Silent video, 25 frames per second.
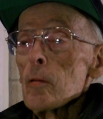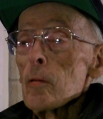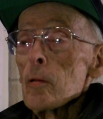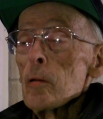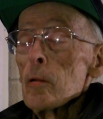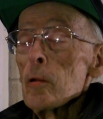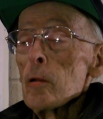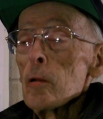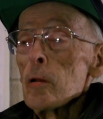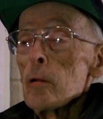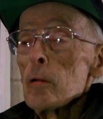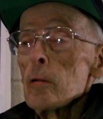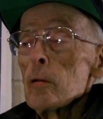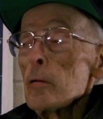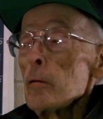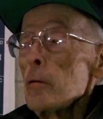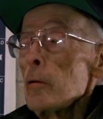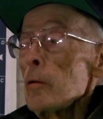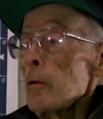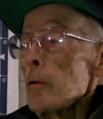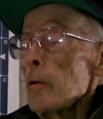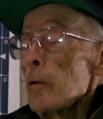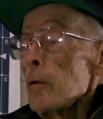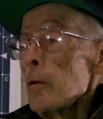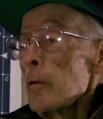And then
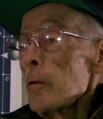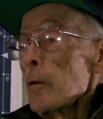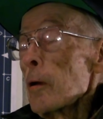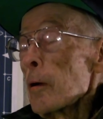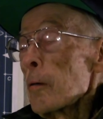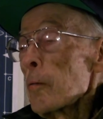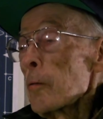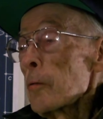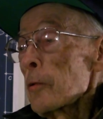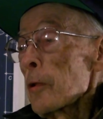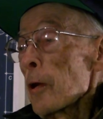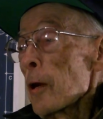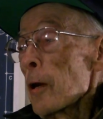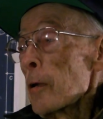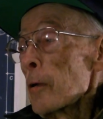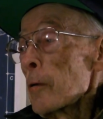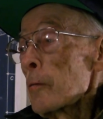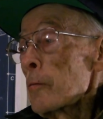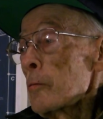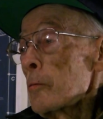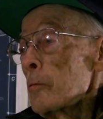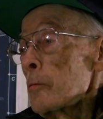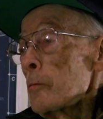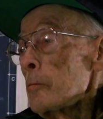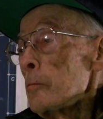I went down to
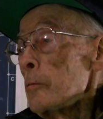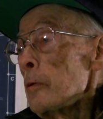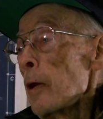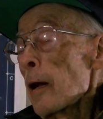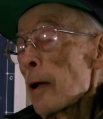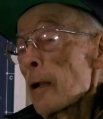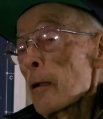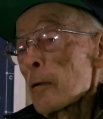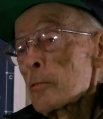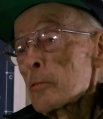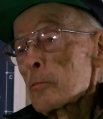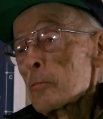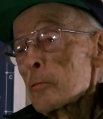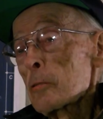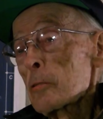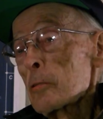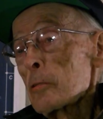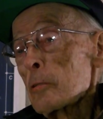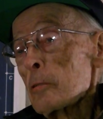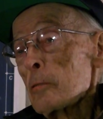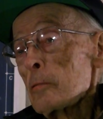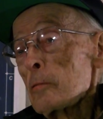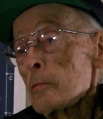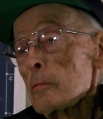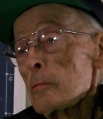Dallas with
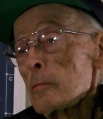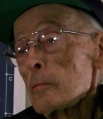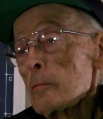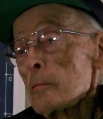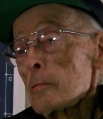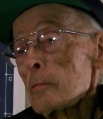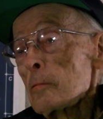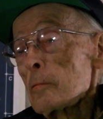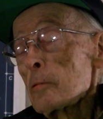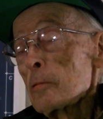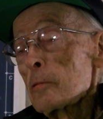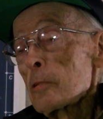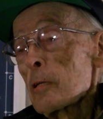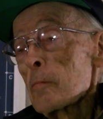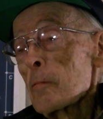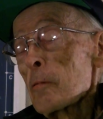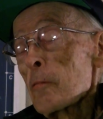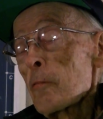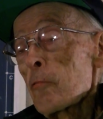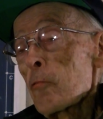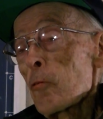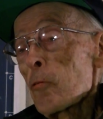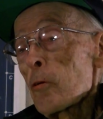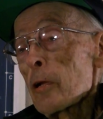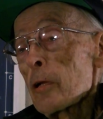them in
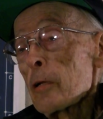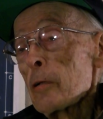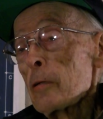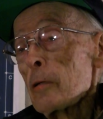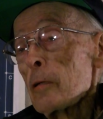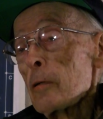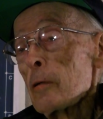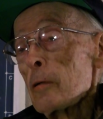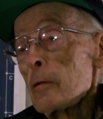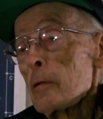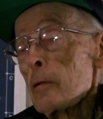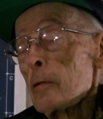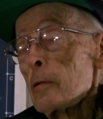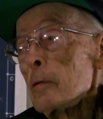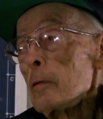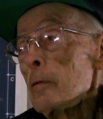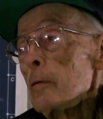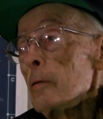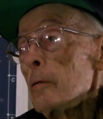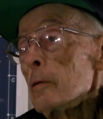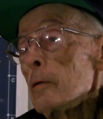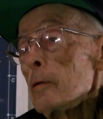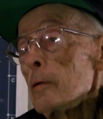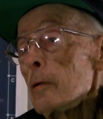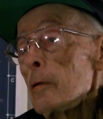
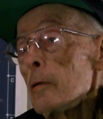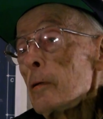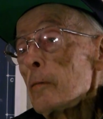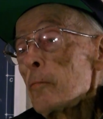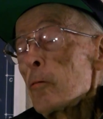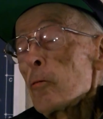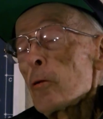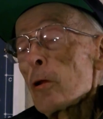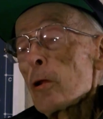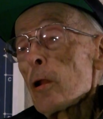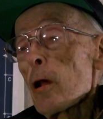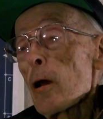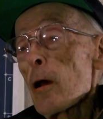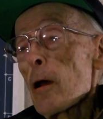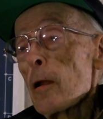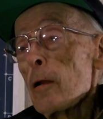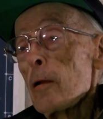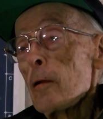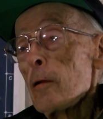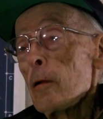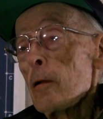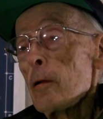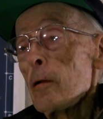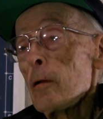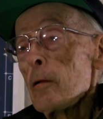49.
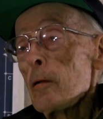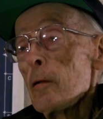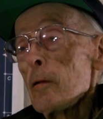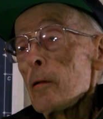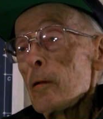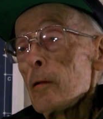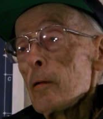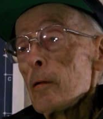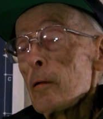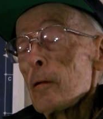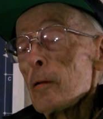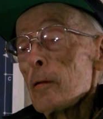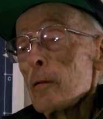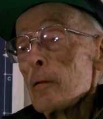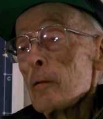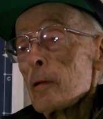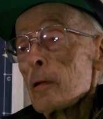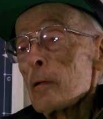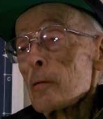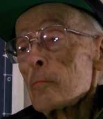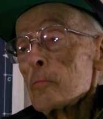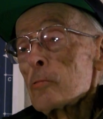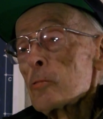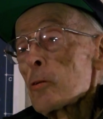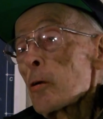
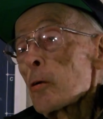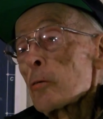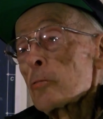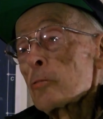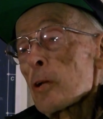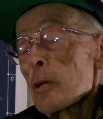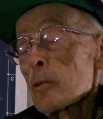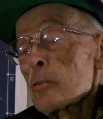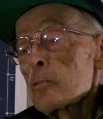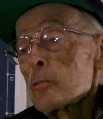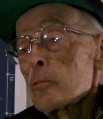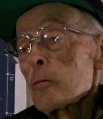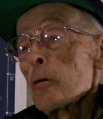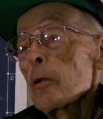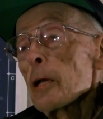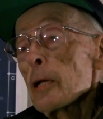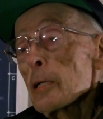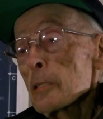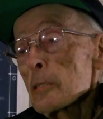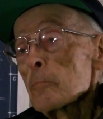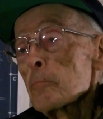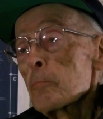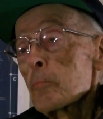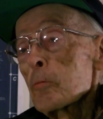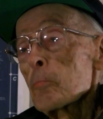And it was all jets. They
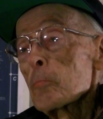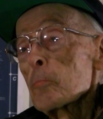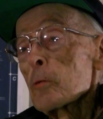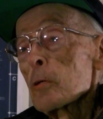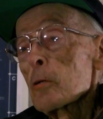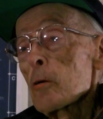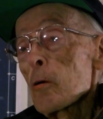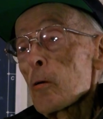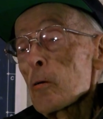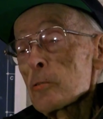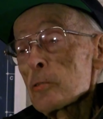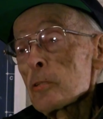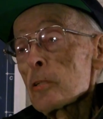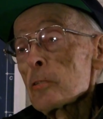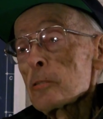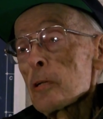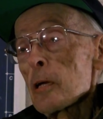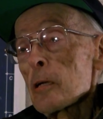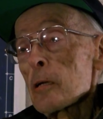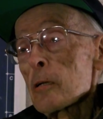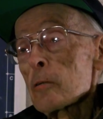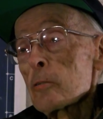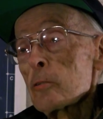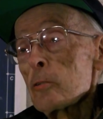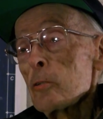had some Corsairs
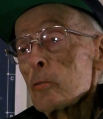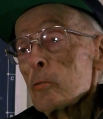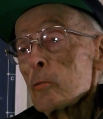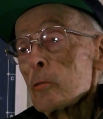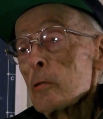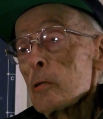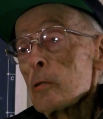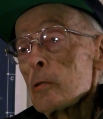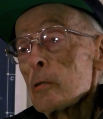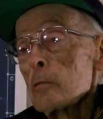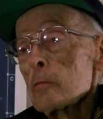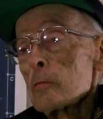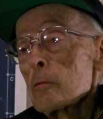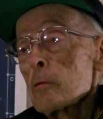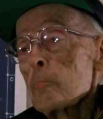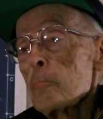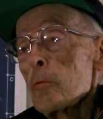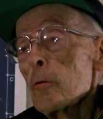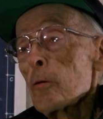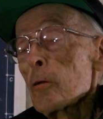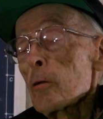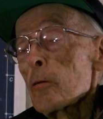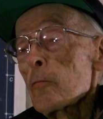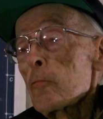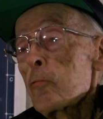down there too. They were
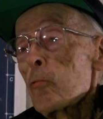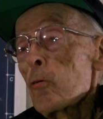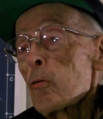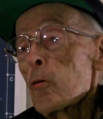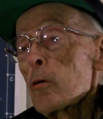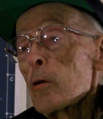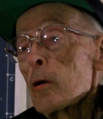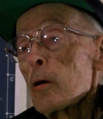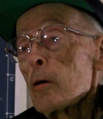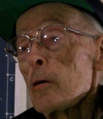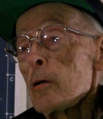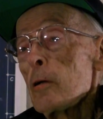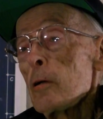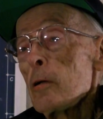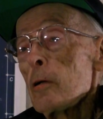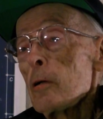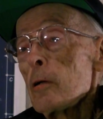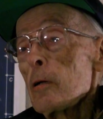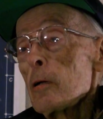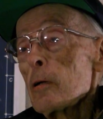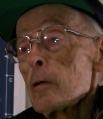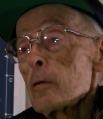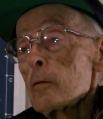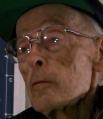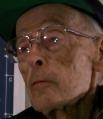building for
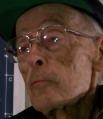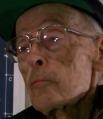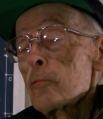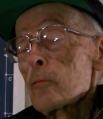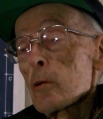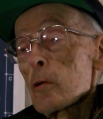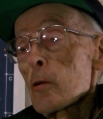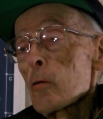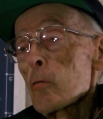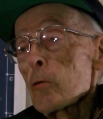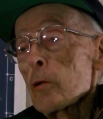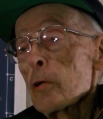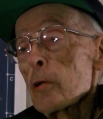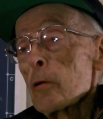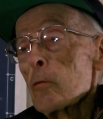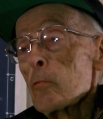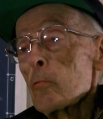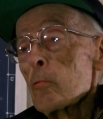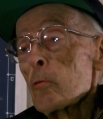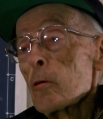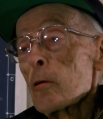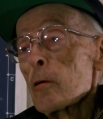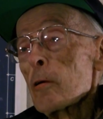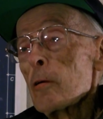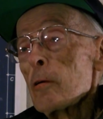the Korea
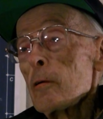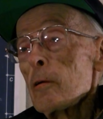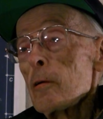War.